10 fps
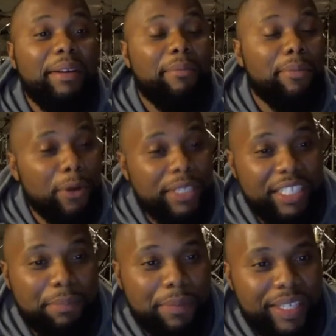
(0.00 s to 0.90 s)
more
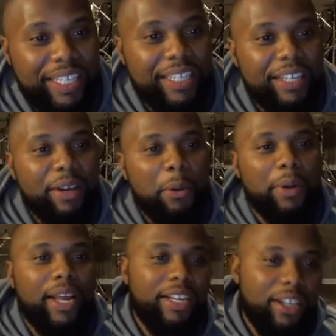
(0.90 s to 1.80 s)
deeply
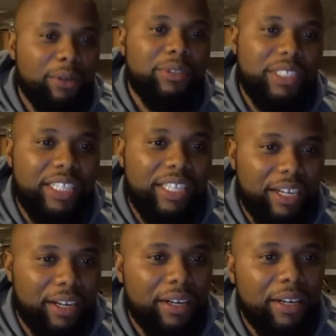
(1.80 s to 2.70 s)
when I don't see
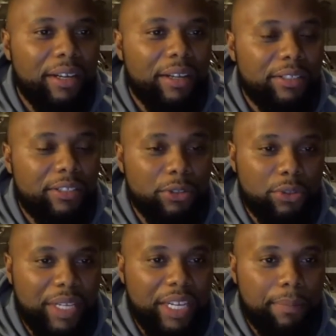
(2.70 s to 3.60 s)
their social
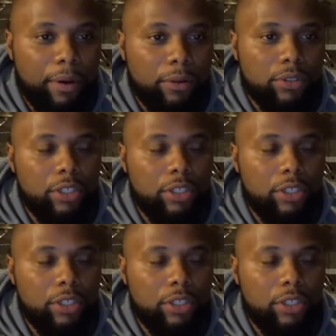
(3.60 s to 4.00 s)
media posts.